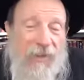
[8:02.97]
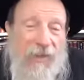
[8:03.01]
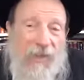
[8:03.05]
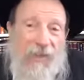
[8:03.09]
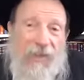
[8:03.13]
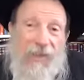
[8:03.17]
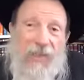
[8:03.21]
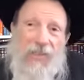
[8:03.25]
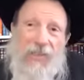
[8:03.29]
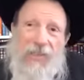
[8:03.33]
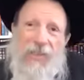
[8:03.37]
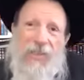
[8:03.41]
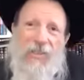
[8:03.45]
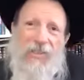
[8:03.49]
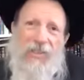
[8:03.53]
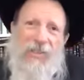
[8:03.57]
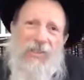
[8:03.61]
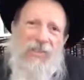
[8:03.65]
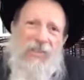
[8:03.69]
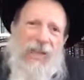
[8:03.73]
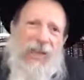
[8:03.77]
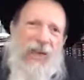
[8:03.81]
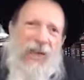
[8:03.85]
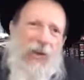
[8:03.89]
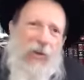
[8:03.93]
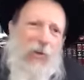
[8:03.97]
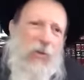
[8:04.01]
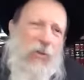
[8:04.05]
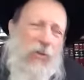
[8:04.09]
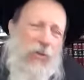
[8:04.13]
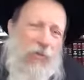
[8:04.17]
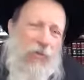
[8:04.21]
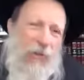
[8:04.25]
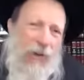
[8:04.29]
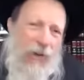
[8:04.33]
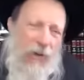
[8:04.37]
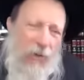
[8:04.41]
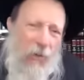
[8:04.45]
And he sees there's a house
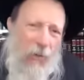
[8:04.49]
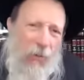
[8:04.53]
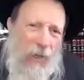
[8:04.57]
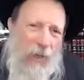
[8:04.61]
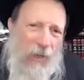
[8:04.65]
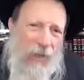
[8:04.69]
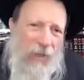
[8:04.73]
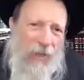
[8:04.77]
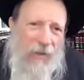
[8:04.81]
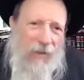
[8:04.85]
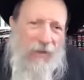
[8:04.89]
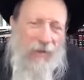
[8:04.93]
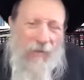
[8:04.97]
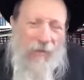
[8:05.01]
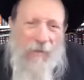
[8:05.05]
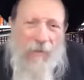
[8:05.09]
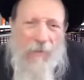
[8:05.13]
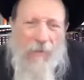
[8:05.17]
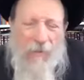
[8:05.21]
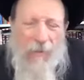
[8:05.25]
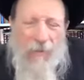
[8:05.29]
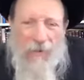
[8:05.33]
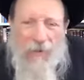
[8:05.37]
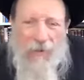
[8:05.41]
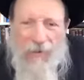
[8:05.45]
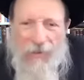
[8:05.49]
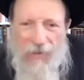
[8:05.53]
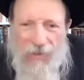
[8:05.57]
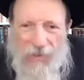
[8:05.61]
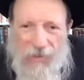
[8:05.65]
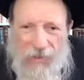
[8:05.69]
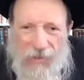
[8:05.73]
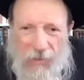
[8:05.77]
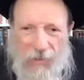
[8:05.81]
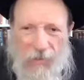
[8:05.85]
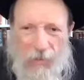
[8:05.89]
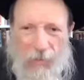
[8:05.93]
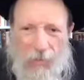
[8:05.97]
far away.
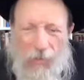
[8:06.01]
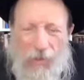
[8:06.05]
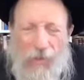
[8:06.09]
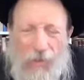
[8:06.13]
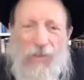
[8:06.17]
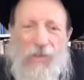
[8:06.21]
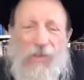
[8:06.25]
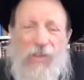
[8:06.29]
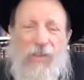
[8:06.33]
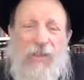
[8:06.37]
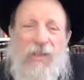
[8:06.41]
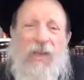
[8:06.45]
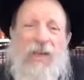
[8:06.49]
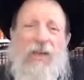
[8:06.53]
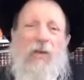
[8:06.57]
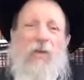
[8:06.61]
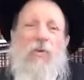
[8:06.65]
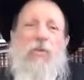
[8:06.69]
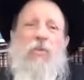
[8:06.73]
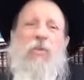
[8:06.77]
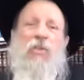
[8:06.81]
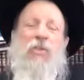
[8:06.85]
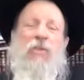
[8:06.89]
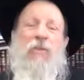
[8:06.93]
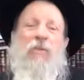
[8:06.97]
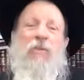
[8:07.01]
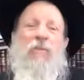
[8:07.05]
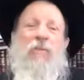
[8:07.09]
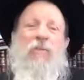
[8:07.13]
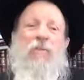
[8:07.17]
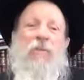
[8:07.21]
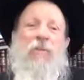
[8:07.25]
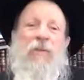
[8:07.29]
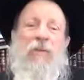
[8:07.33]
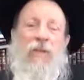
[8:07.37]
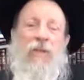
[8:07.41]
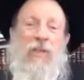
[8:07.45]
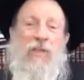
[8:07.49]
So he runs to the house.
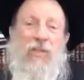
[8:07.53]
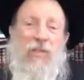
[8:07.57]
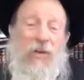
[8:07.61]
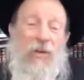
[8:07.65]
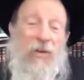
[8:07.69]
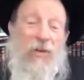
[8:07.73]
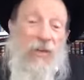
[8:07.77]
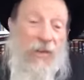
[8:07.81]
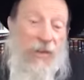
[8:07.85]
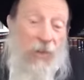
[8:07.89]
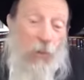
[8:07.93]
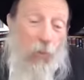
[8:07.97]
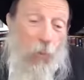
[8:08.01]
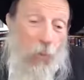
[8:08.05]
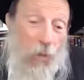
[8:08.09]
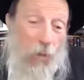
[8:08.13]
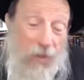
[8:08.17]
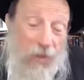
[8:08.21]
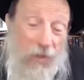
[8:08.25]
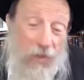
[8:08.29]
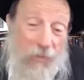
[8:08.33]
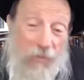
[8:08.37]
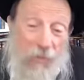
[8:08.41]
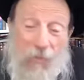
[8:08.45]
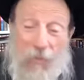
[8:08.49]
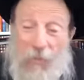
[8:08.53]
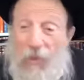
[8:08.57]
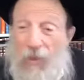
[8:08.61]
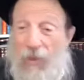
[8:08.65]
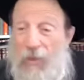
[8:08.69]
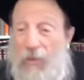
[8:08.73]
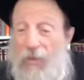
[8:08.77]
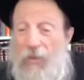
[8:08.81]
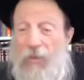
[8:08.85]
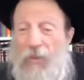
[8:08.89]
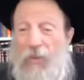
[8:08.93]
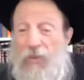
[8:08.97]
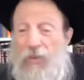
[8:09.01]
It's already like one in the morning.
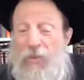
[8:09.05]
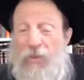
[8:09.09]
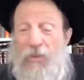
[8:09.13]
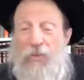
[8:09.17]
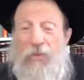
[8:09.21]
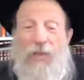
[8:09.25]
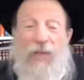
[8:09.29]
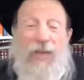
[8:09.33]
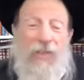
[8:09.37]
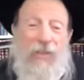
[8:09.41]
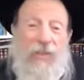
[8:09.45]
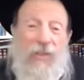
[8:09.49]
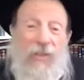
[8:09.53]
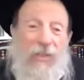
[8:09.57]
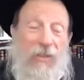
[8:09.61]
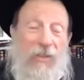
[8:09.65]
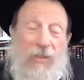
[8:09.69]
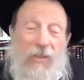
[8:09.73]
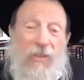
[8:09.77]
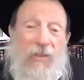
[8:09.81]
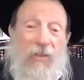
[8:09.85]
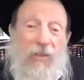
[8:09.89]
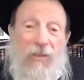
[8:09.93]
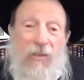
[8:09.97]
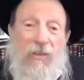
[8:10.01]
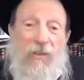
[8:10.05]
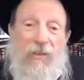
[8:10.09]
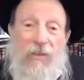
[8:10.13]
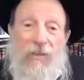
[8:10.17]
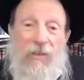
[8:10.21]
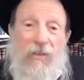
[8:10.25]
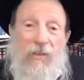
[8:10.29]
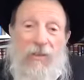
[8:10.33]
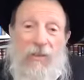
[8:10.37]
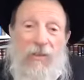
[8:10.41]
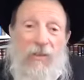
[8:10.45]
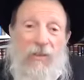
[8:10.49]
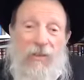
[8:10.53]
Who knows? He knocks on the door.
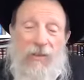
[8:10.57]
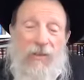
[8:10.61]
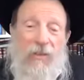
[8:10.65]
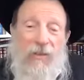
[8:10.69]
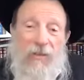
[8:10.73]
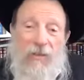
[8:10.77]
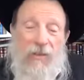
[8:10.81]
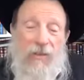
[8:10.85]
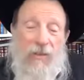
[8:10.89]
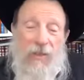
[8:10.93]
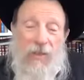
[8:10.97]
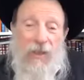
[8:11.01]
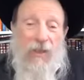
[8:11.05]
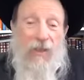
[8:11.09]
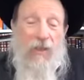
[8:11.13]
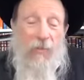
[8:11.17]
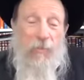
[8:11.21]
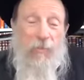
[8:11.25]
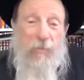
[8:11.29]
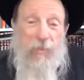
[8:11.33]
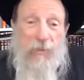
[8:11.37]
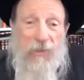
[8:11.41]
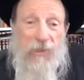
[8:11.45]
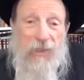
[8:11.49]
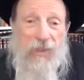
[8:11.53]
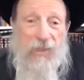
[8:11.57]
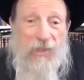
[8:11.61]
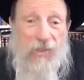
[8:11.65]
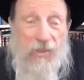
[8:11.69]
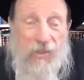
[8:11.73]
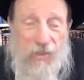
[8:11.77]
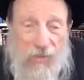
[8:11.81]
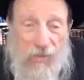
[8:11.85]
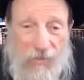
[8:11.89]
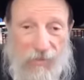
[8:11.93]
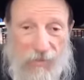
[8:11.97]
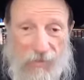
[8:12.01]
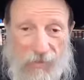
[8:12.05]
Help,
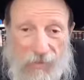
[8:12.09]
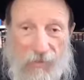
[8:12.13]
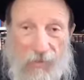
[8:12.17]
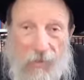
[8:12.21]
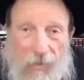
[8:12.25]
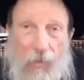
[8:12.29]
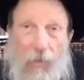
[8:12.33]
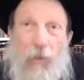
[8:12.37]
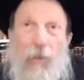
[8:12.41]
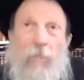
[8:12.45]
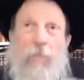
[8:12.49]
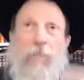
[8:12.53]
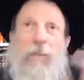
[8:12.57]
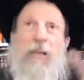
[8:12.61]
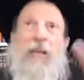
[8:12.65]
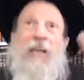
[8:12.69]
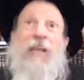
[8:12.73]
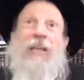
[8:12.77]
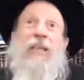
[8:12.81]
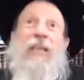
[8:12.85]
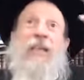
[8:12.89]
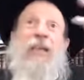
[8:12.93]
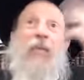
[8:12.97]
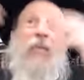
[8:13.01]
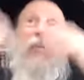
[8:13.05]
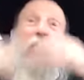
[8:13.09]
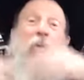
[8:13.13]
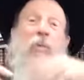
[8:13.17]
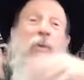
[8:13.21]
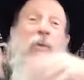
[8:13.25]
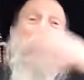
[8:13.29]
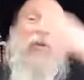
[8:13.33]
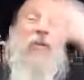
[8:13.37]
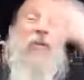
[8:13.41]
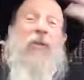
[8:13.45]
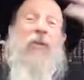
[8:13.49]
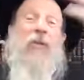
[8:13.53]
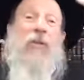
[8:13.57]
please. Throw a blanket out the
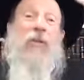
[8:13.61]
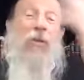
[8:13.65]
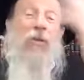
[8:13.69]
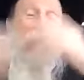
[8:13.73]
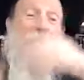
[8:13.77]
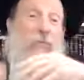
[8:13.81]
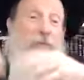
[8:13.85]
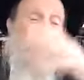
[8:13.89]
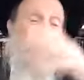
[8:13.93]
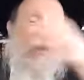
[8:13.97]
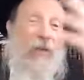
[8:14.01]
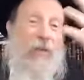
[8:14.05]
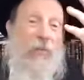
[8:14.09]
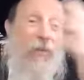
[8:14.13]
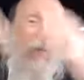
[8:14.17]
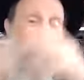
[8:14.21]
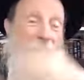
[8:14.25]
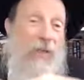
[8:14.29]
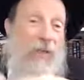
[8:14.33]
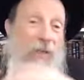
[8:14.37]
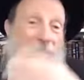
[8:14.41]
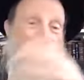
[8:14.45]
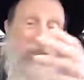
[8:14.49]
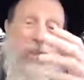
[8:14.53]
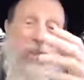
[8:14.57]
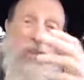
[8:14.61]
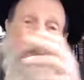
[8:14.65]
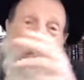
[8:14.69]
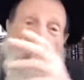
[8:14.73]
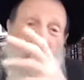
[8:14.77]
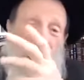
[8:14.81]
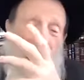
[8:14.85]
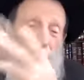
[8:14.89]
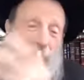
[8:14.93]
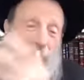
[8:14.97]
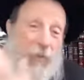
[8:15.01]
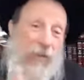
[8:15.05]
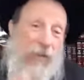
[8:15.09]
window. You don't have to let me in. Just
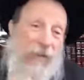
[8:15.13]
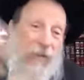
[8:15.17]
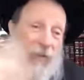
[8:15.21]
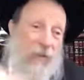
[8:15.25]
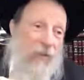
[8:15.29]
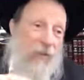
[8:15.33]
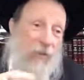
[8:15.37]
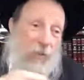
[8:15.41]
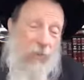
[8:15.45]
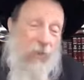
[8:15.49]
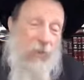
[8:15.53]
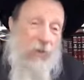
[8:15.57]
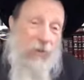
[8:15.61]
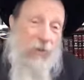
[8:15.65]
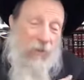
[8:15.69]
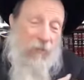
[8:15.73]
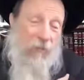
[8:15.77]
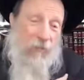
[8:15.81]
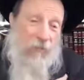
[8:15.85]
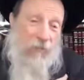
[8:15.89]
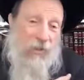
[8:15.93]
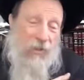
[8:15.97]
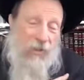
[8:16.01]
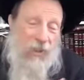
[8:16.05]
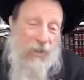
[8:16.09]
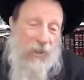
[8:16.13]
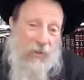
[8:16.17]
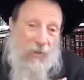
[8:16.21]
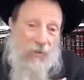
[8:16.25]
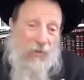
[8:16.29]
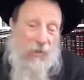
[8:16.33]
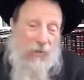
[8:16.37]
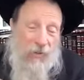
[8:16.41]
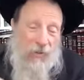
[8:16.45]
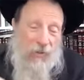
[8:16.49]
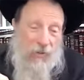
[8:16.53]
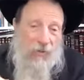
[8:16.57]
throw a blanket out the window. I'm freezing cold.